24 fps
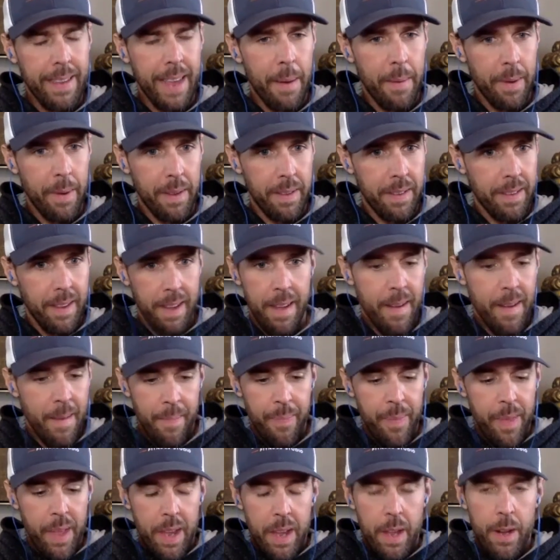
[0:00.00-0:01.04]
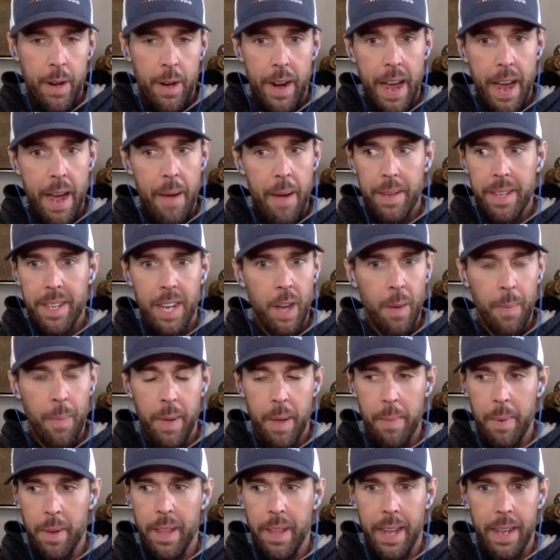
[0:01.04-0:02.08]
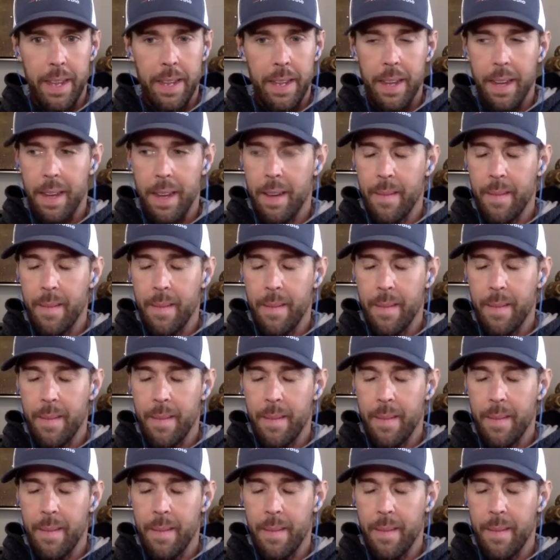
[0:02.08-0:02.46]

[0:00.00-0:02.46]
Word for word: I was, you know, and I always tell people like,